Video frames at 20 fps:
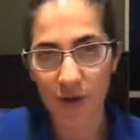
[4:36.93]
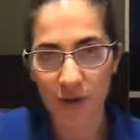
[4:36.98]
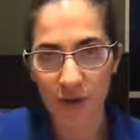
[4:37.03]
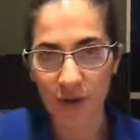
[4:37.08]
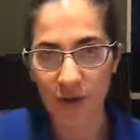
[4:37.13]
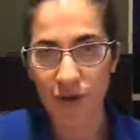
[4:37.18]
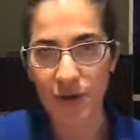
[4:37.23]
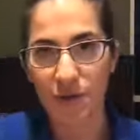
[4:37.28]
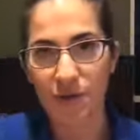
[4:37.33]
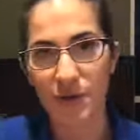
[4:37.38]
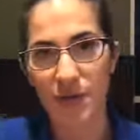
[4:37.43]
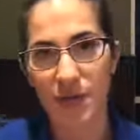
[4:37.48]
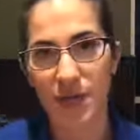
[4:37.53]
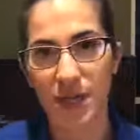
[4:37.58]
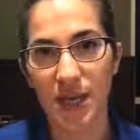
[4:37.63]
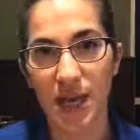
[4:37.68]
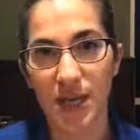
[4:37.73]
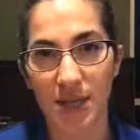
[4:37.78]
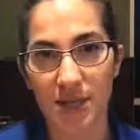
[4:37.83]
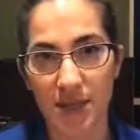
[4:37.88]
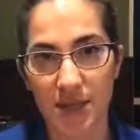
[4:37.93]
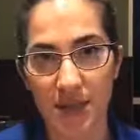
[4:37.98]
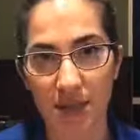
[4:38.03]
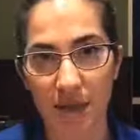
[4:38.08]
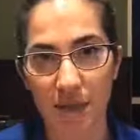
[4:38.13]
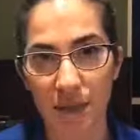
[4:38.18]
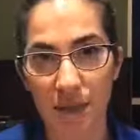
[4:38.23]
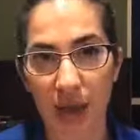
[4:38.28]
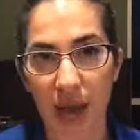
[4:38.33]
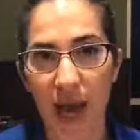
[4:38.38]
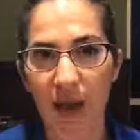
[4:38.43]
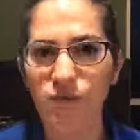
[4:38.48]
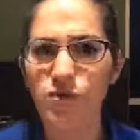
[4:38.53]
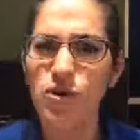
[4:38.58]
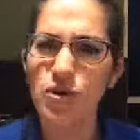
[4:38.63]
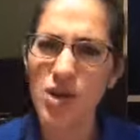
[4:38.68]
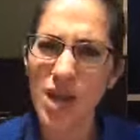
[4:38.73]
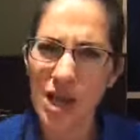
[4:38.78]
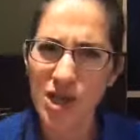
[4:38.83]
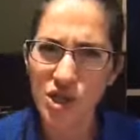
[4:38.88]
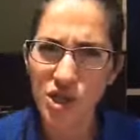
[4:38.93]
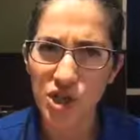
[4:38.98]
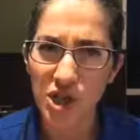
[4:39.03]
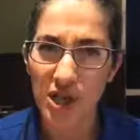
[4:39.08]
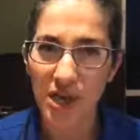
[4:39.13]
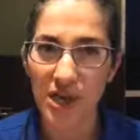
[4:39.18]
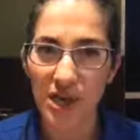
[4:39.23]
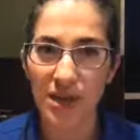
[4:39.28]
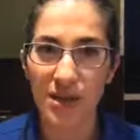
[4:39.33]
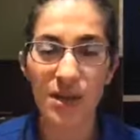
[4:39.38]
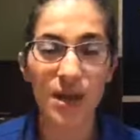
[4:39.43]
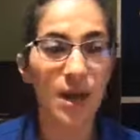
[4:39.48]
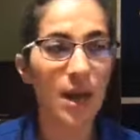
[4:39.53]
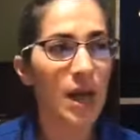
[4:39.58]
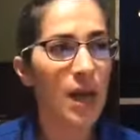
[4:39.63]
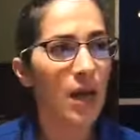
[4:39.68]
of the sophisticated stuff we have. Do you like chicken?